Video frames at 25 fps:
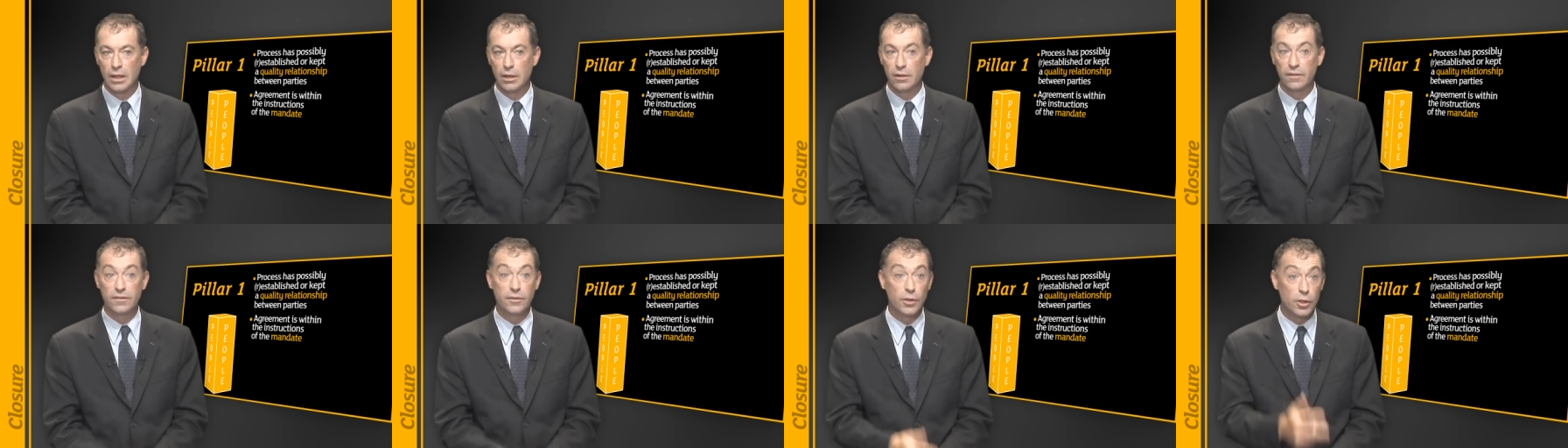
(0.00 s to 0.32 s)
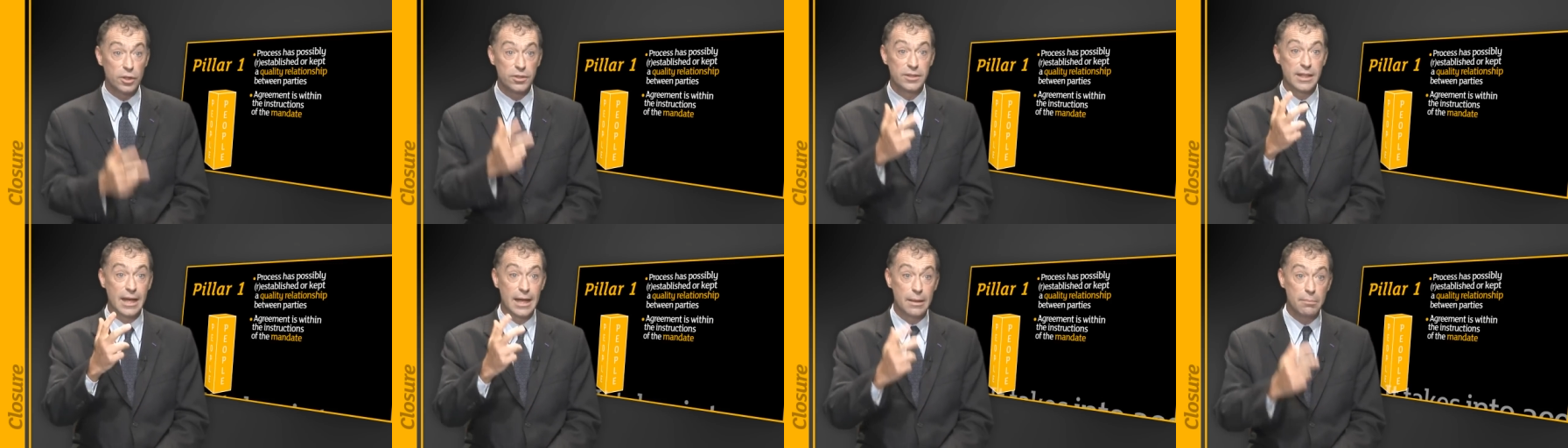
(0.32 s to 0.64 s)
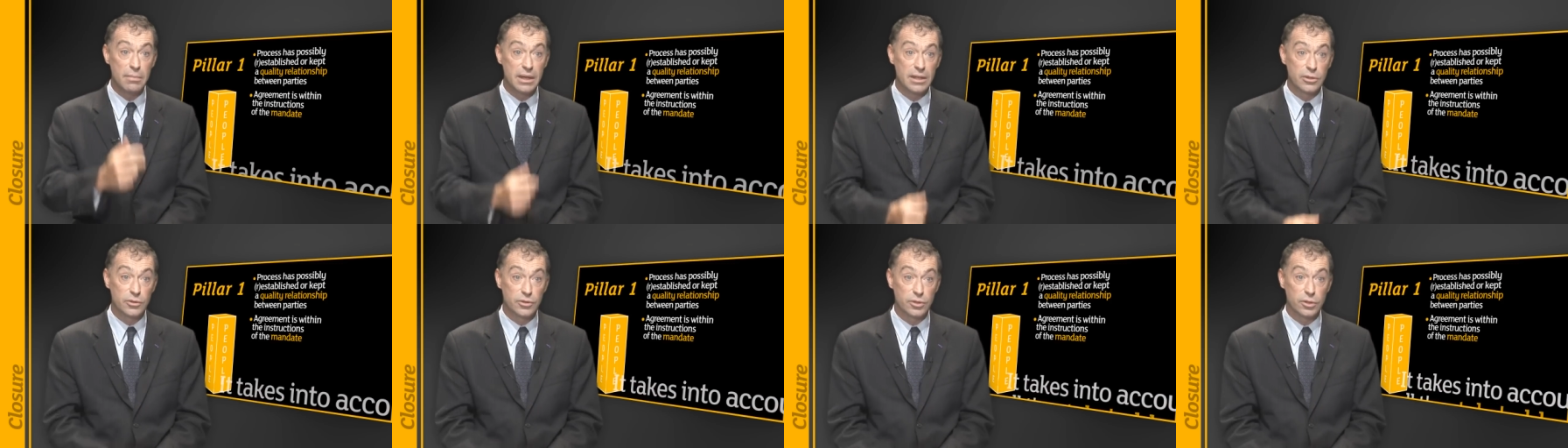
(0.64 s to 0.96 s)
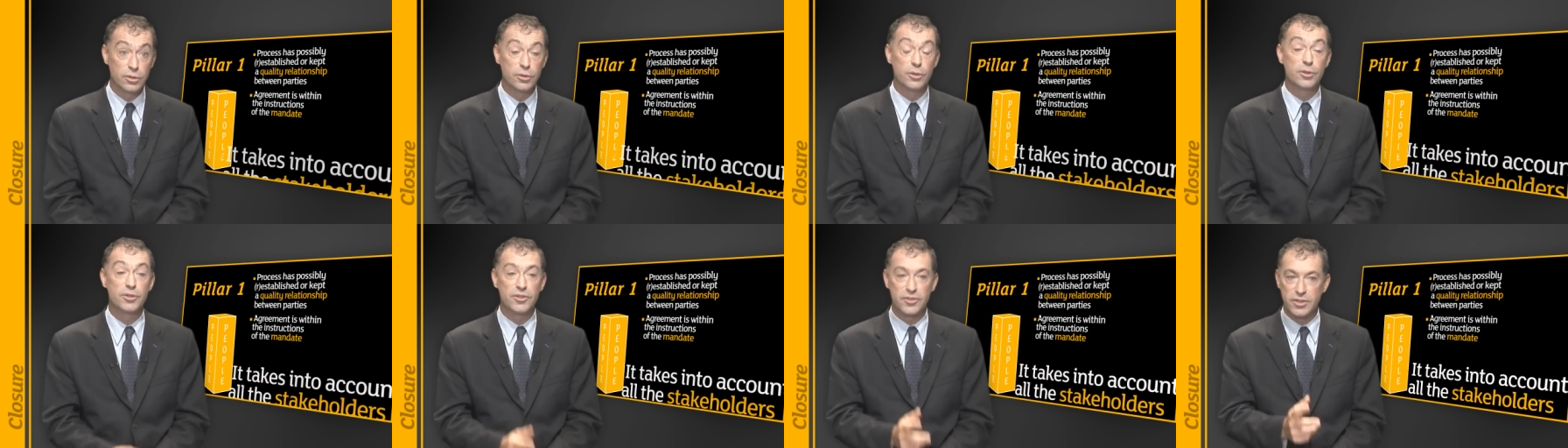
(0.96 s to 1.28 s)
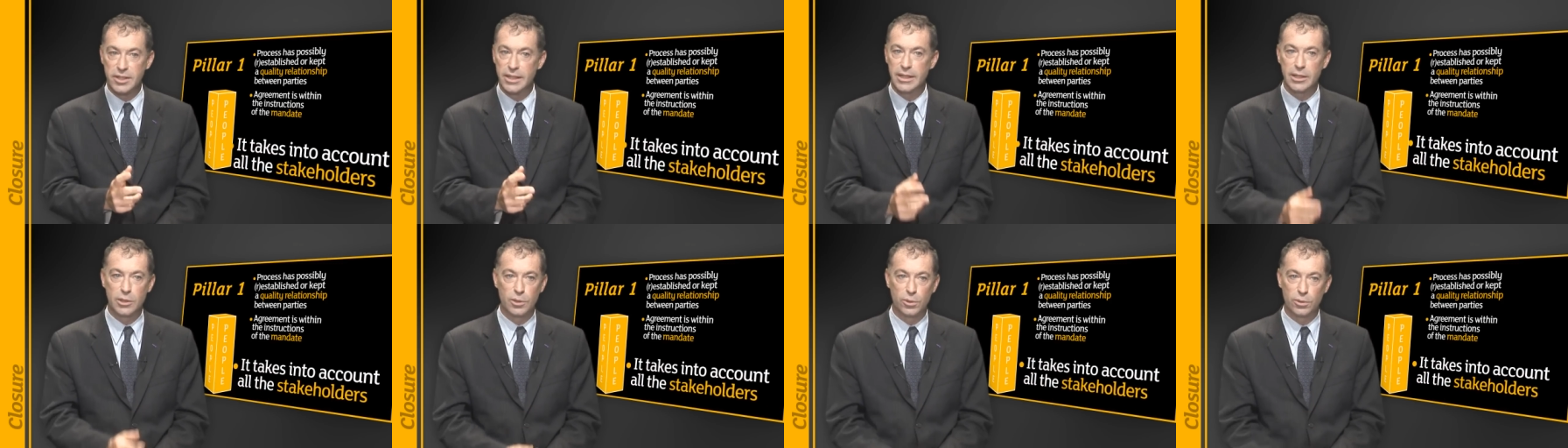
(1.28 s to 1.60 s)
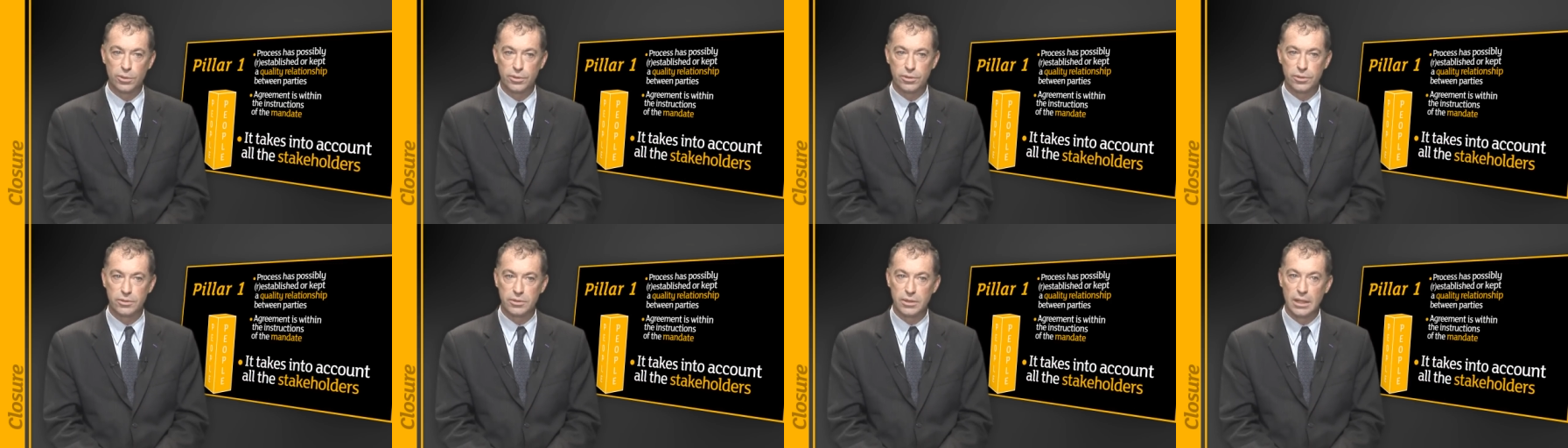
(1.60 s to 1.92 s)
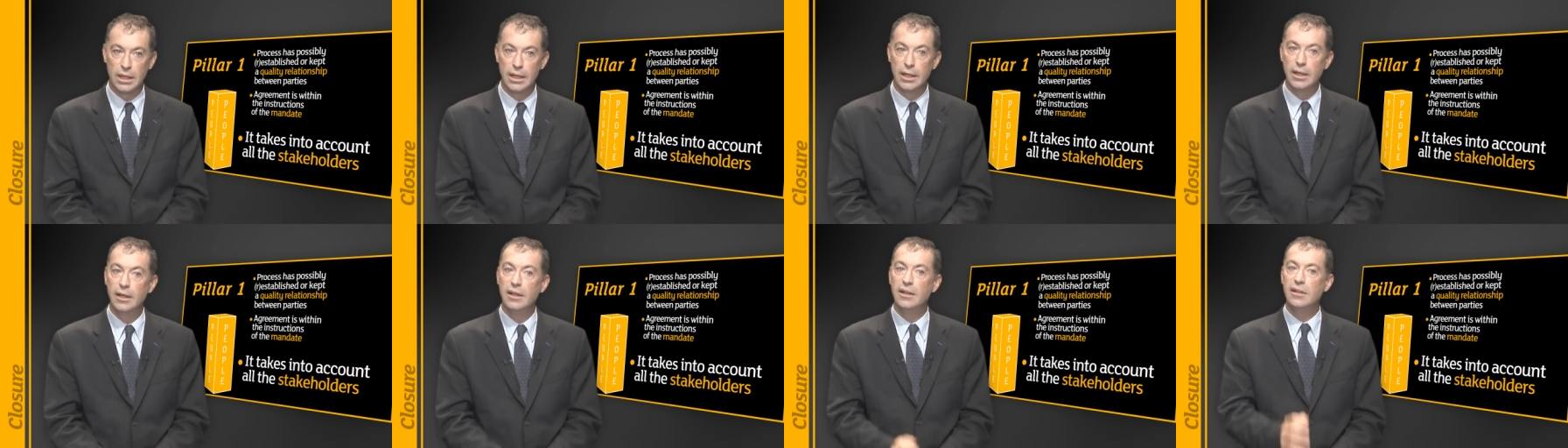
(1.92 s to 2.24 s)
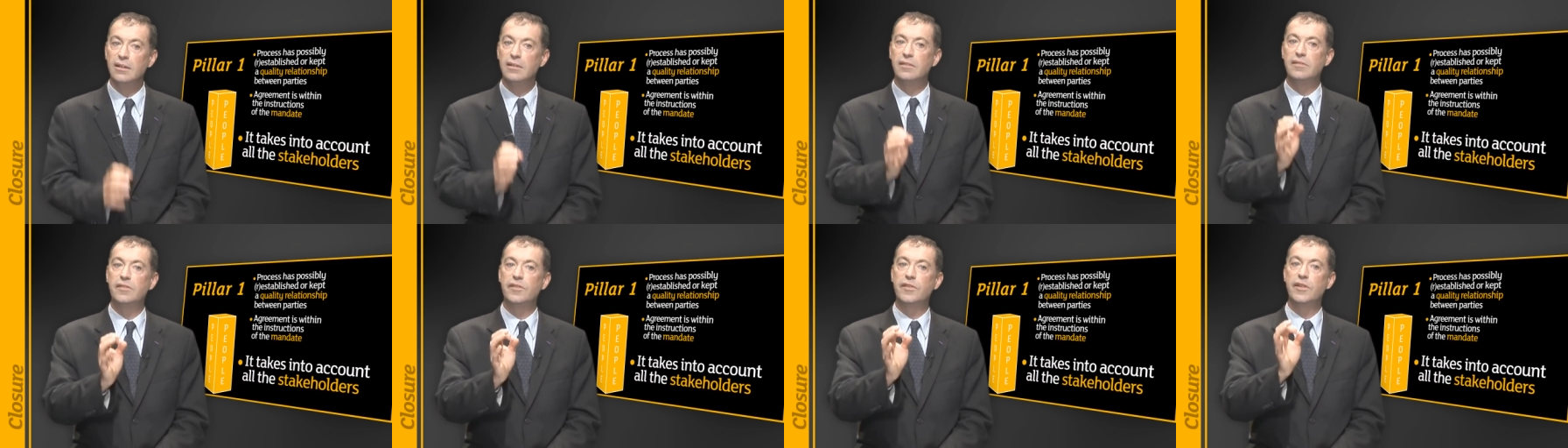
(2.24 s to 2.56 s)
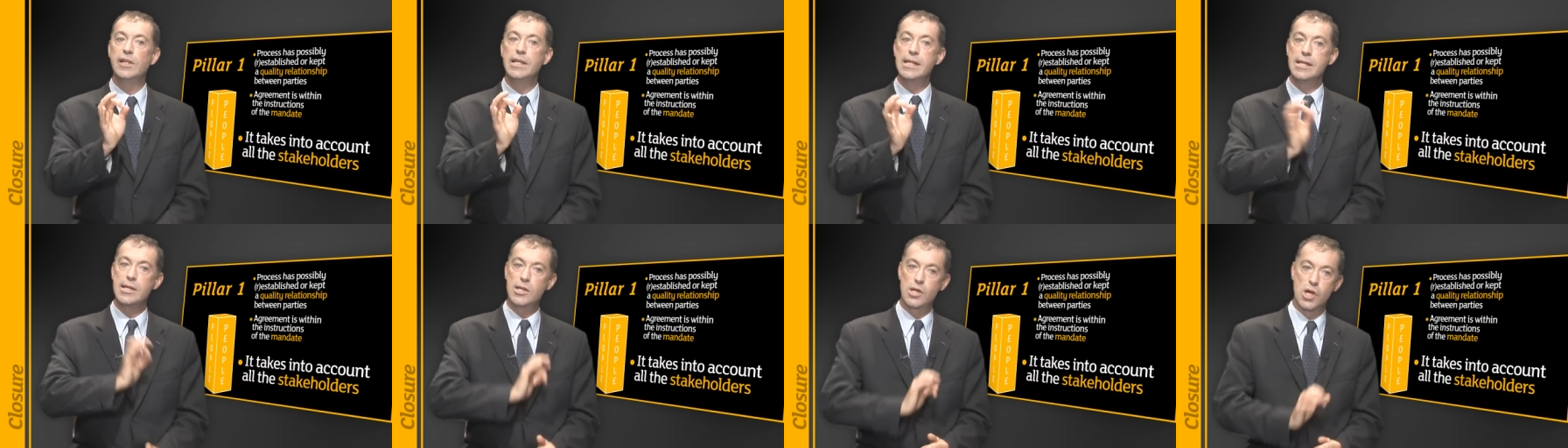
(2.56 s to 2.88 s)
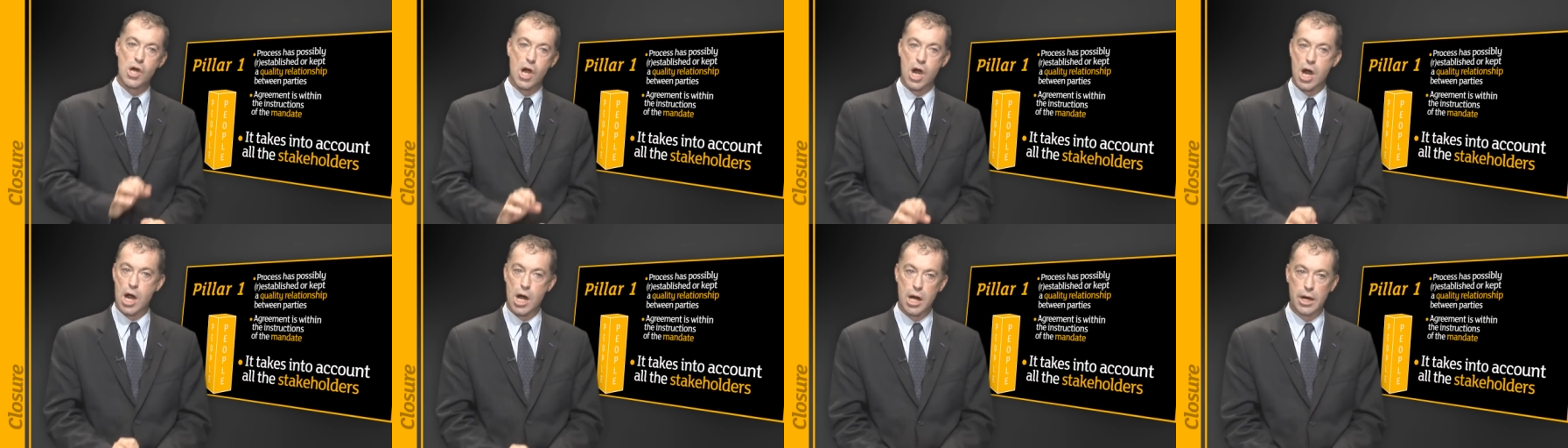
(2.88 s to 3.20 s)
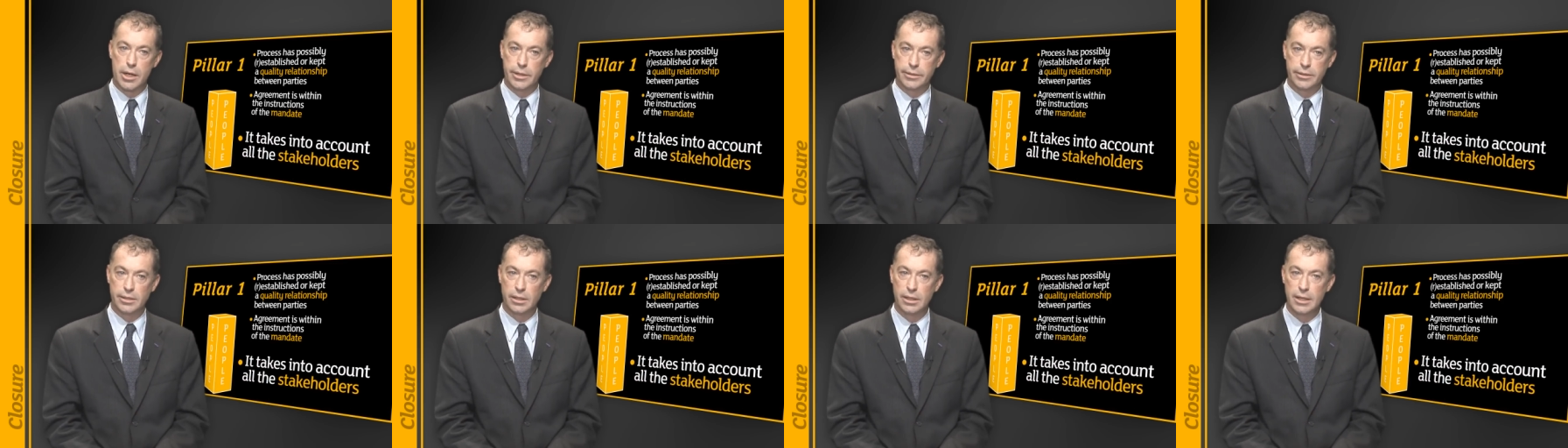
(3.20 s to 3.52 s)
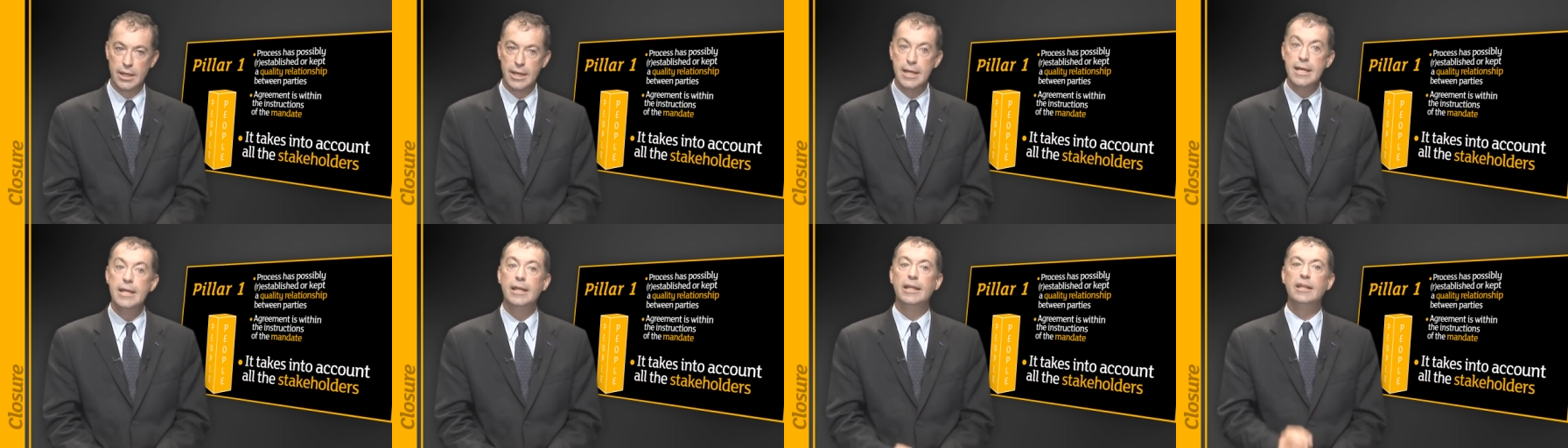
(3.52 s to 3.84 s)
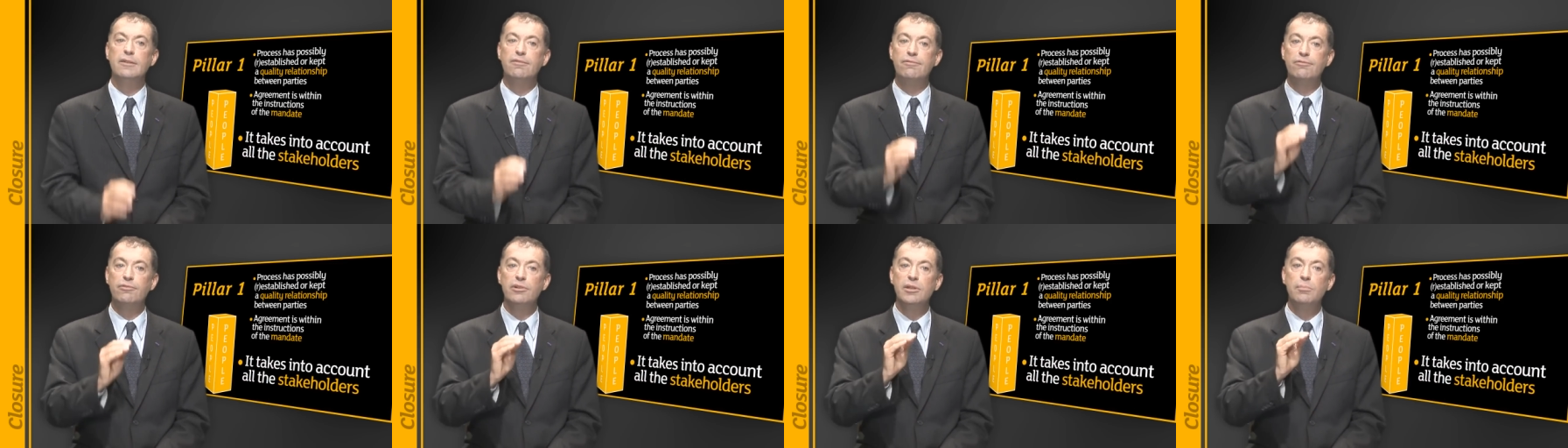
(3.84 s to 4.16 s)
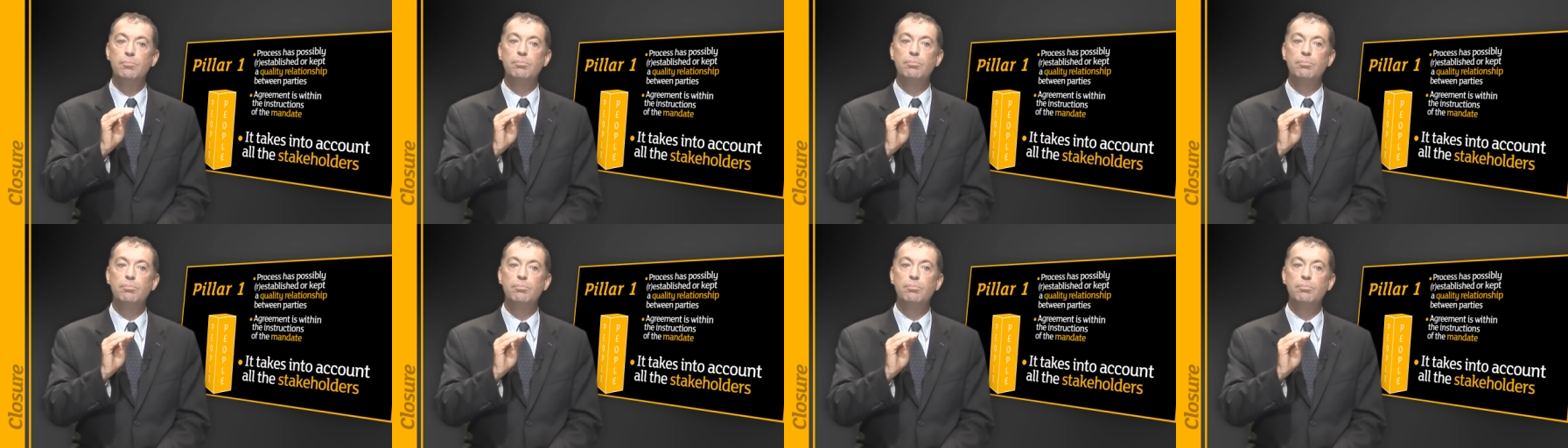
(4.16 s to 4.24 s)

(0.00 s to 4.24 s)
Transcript: Third dimension, the stakeholders think hard. If we